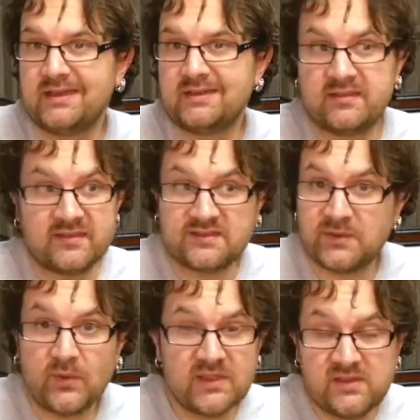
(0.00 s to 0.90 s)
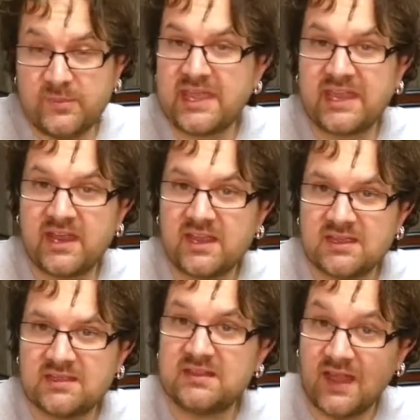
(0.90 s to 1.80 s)
And this is only the beginning.
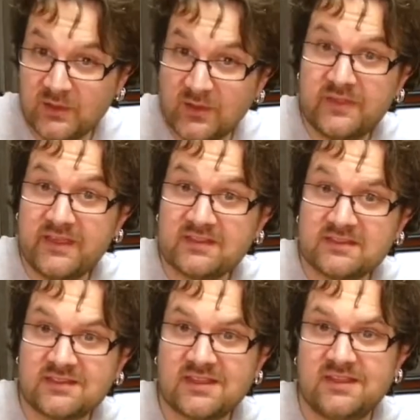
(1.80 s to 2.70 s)
Download this